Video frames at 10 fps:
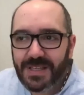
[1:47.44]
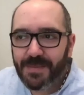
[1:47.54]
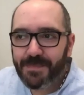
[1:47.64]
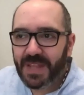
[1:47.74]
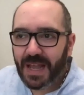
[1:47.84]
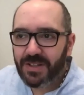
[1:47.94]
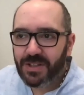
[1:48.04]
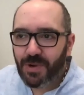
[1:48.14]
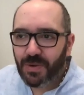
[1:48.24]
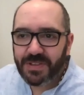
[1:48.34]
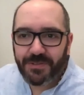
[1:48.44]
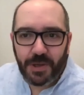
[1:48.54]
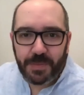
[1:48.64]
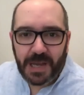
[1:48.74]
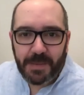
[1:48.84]
um, how did the role in the
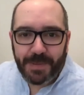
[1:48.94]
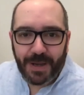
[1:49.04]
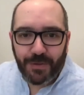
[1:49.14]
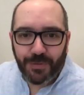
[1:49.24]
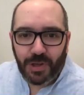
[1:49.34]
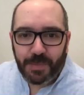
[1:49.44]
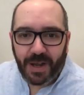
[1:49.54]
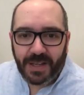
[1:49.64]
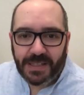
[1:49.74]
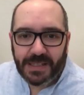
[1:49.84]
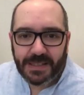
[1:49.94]
film come about for you, Bryan?